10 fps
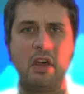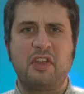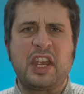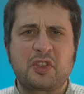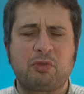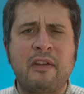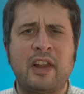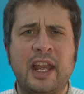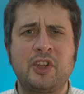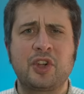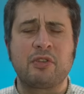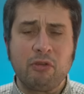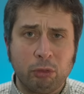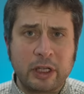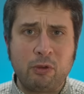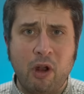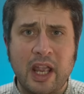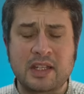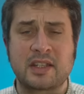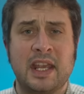This revelation
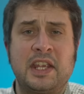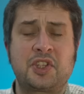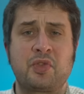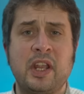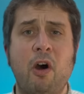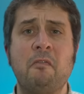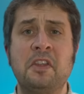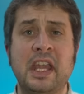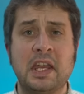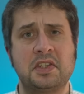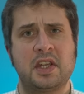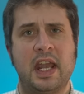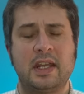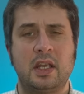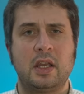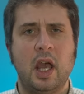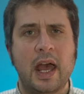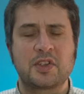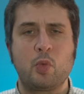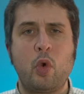rewrites the history of the internet
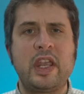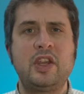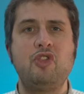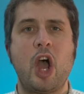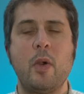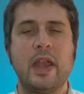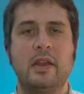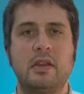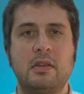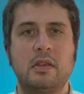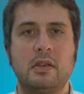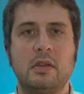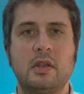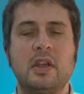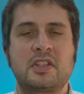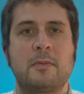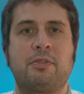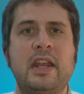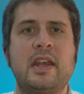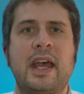as we know it.
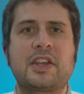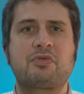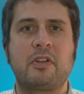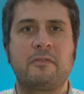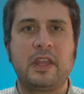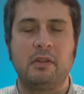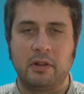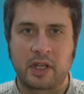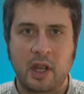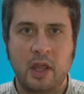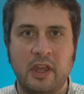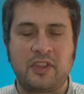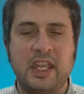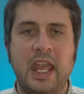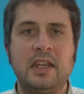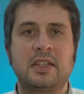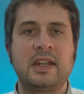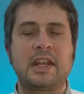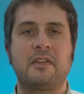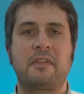Sabrina has revealed that the
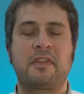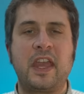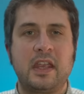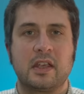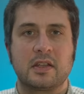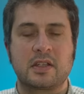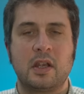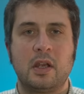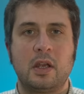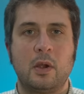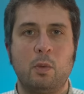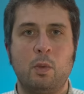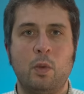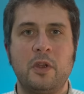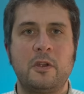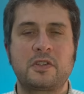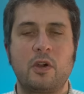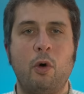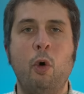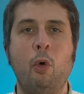Internet of Things was
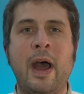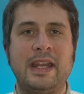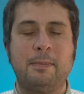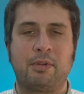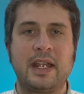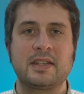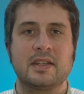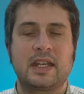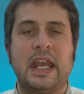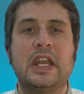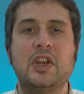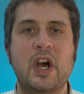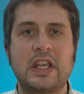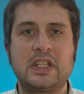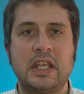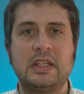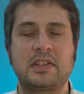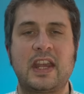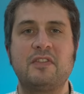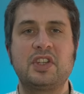already present in
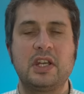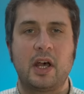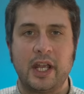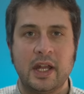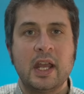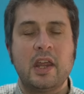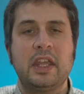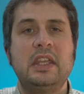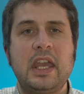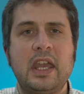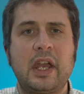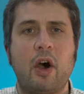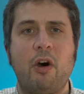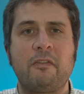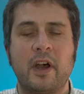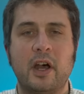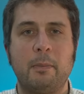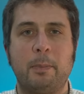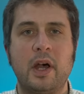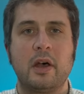1979, the year of her
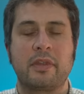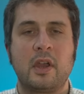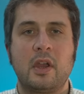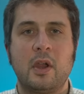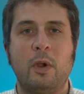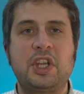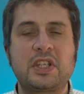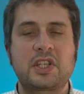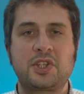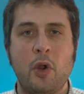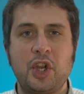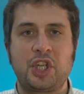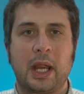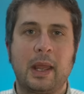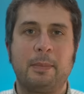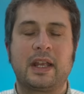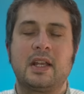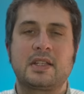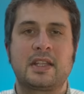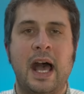birth, which is astonishing
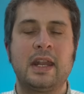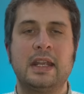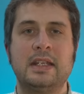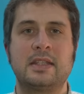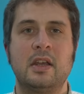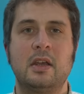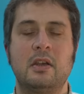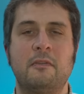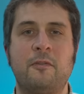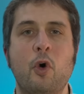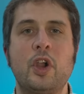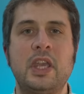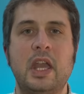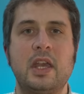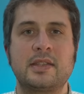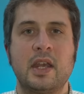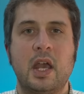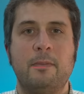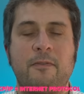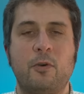because that is 4 years
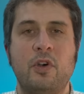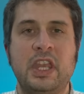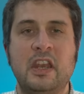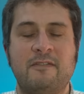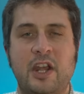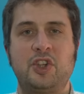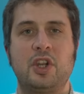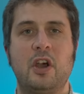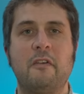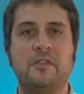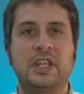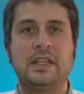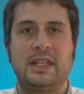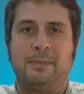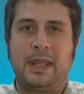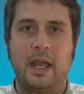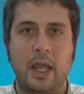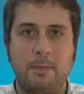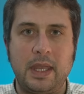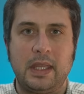before the invention of
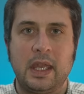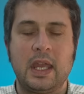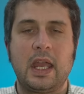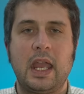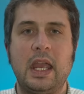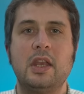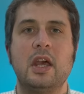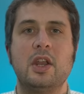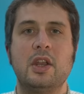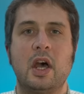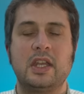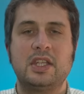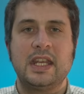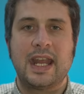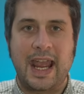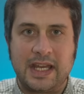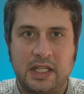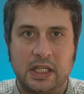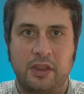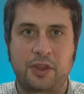TCP/IP in
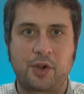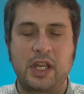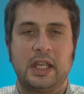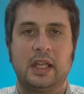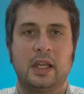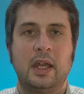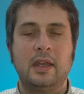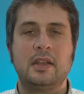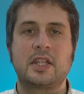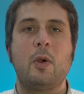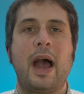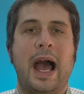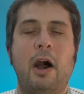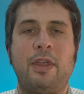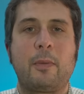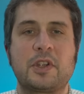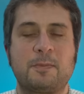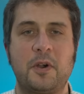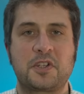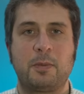1983. So how that was
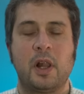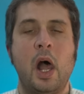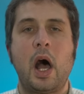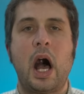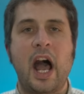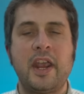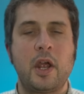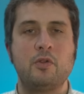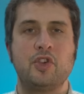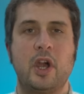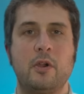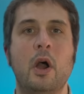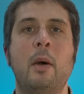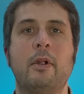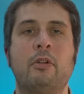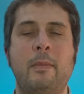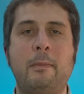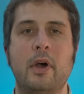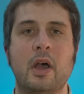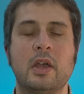possible, I don't know. But
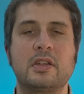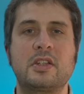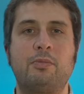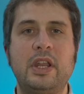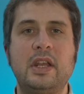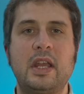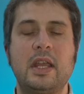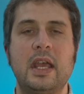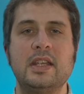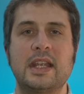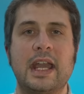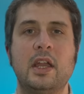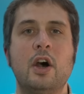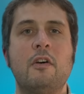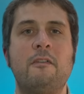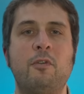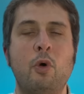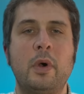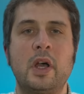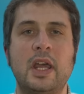remember, Sabrina is a
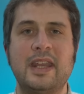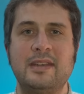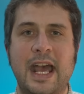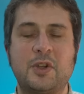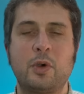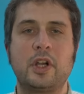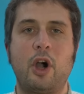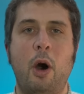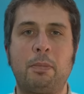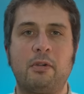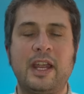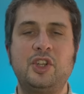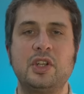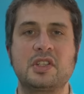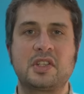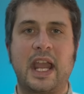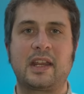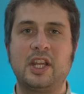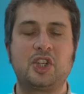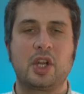former network operations
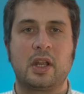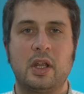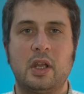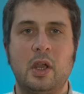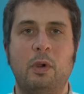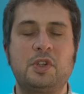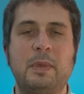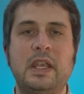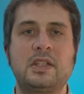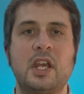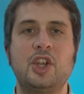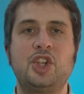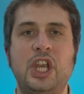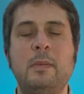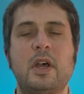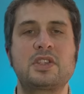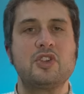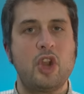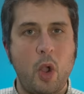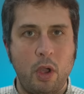technician, which means she must
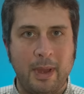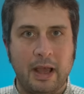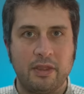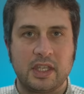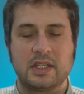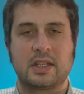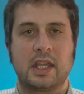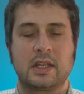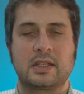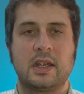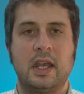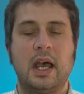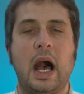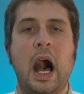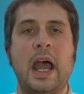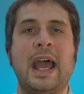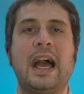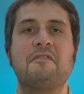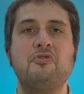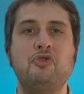know about these things. I
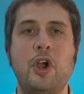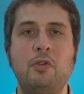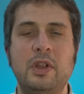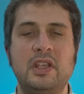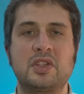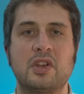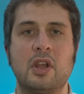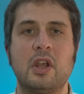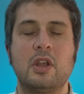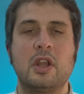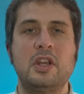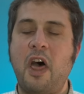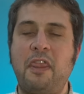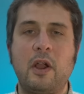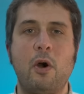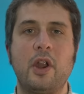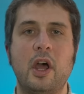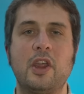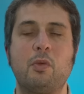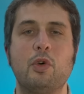have no reason, nothing on
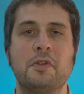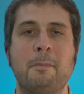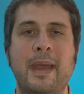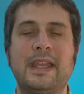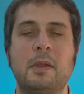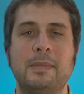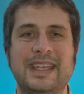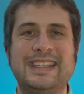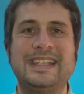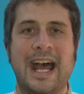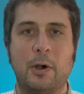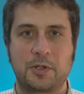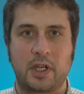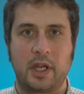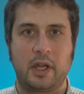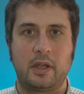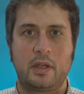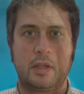earth would make me doubt her.